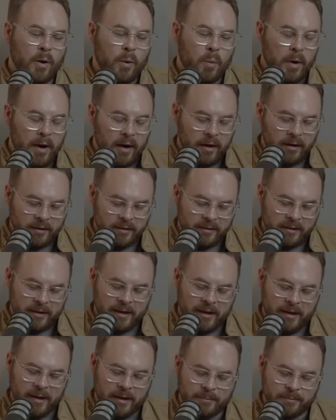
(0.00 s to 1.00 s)
Well,
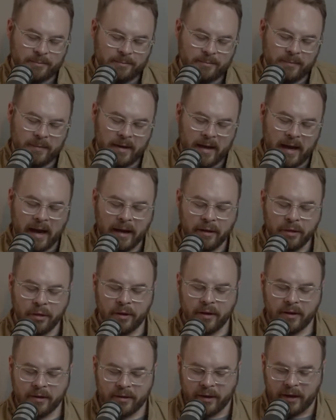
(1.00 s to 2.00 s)
um, I
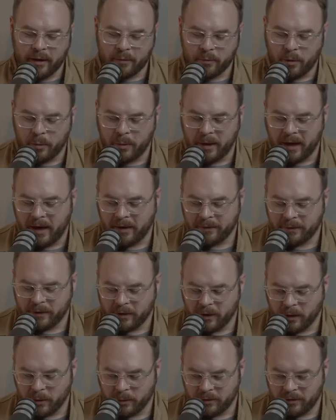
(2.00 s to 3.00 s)
think that what we have to
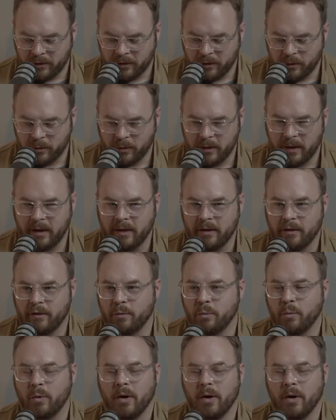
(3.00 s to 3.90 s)
go to is